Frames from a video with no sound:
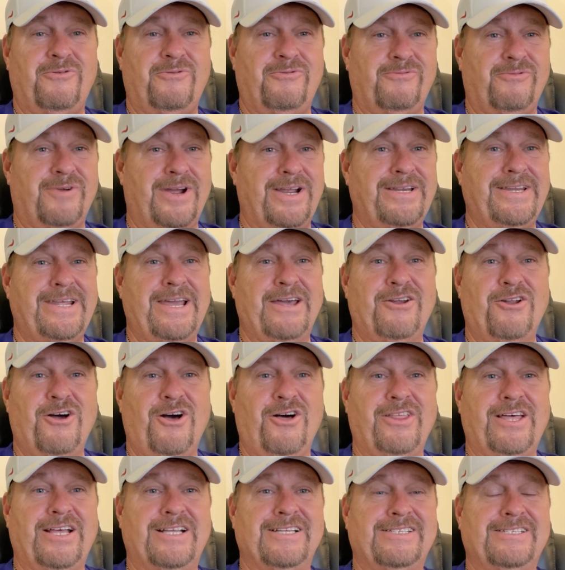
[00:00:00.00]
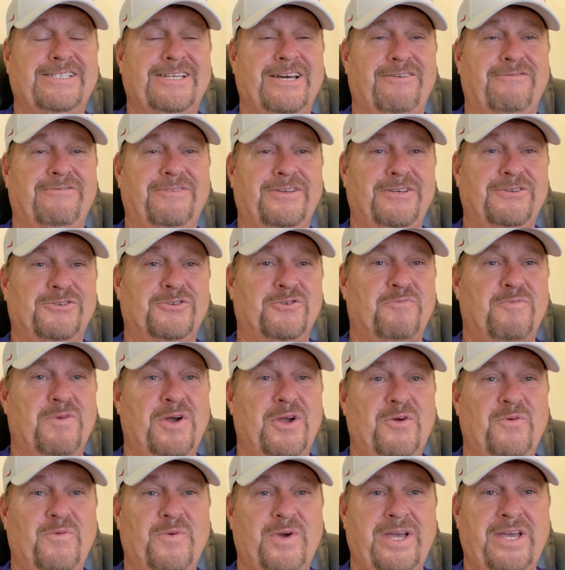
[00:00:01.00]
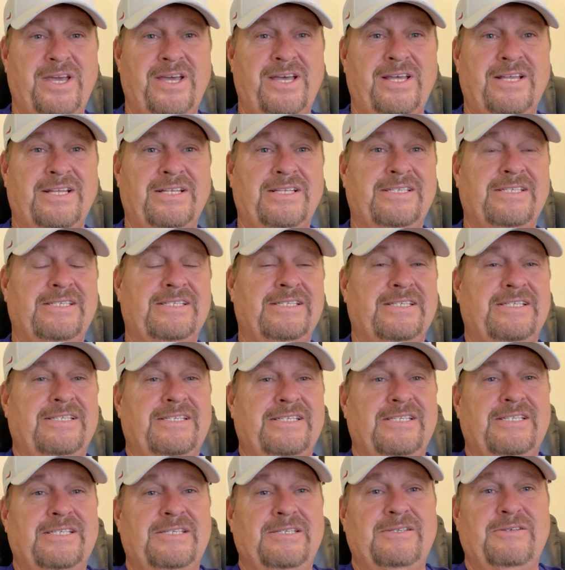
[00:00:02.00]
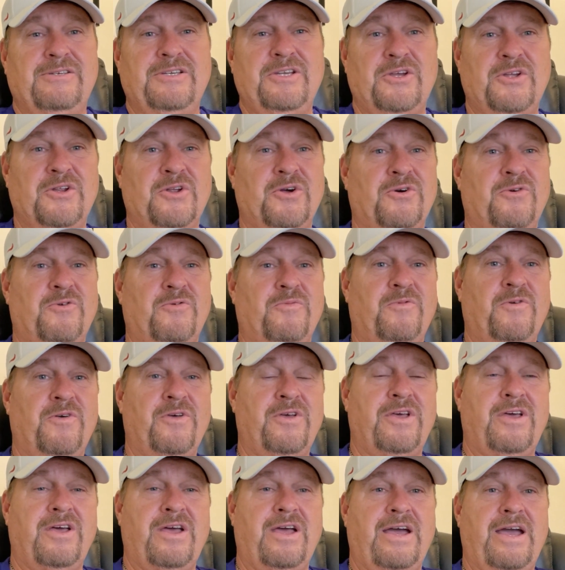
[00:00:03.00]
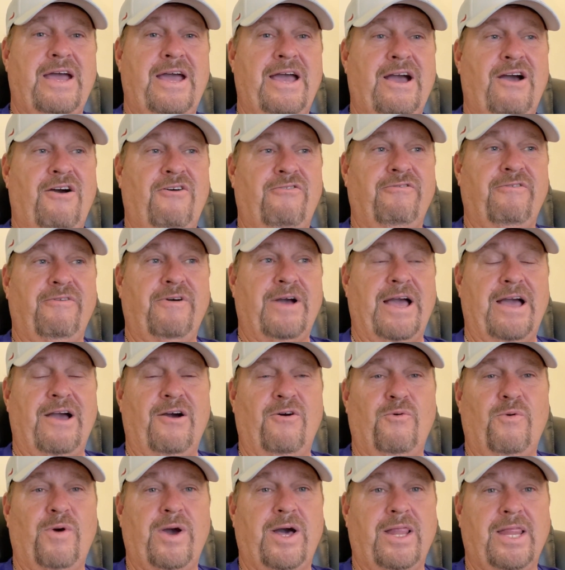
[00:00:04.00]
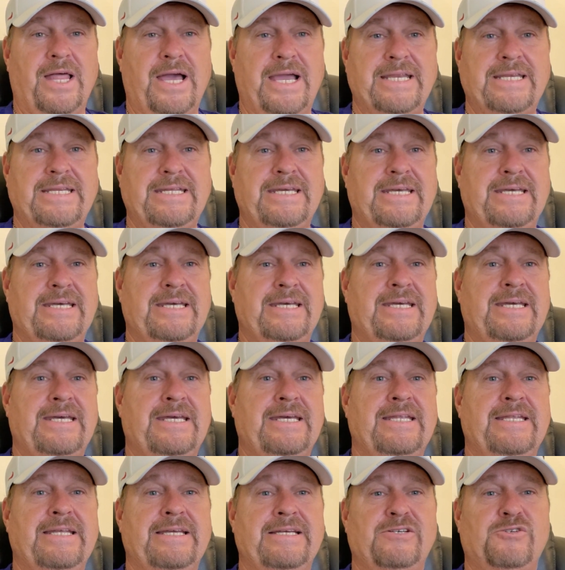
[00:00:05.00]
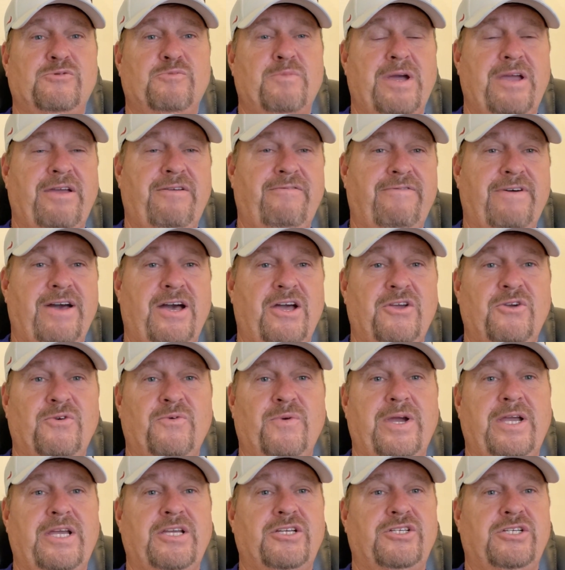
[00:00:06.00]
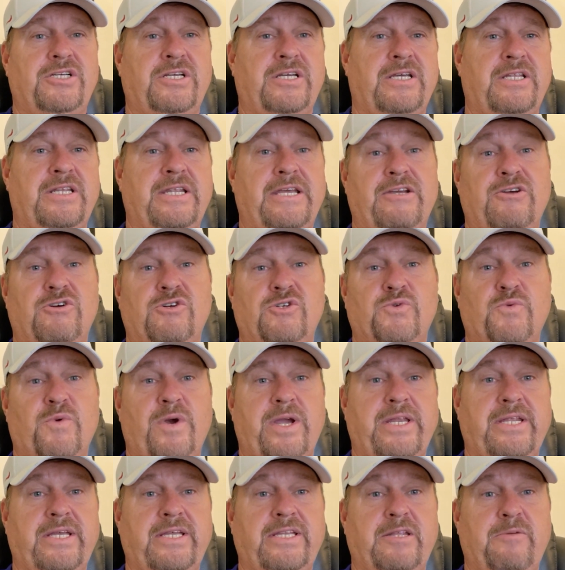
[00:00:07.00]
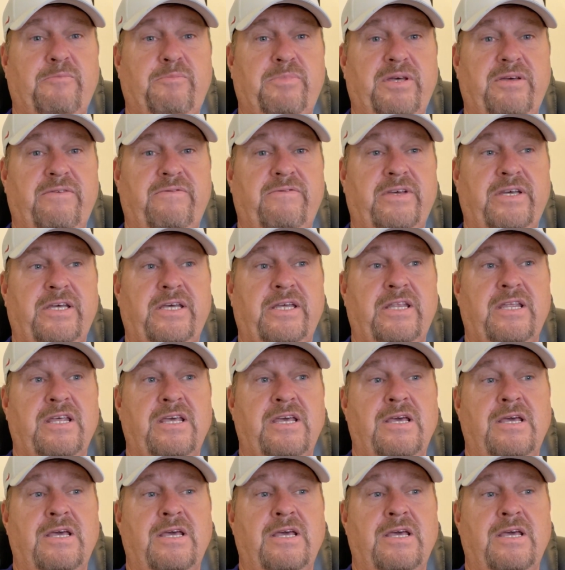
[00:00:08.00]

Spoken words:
Write down all that stuff. These are my wins. This is, how well I did. Here's my evaluation. Here's where I need to pivot.